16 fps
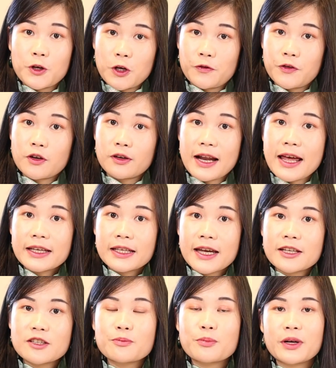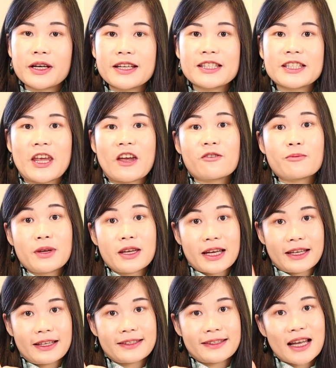If you like it, please give me
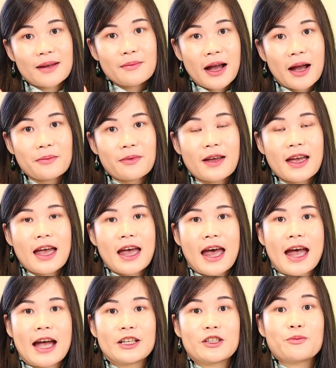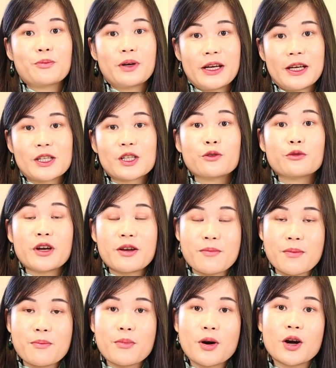a thumb up and please
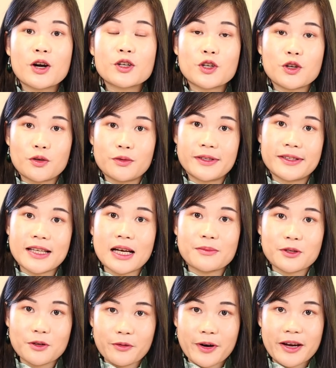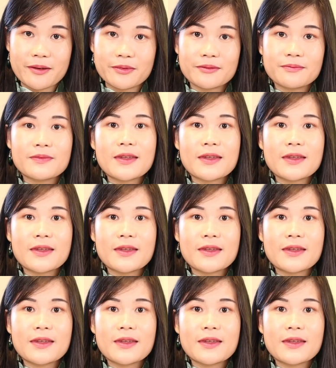remember to subscribe.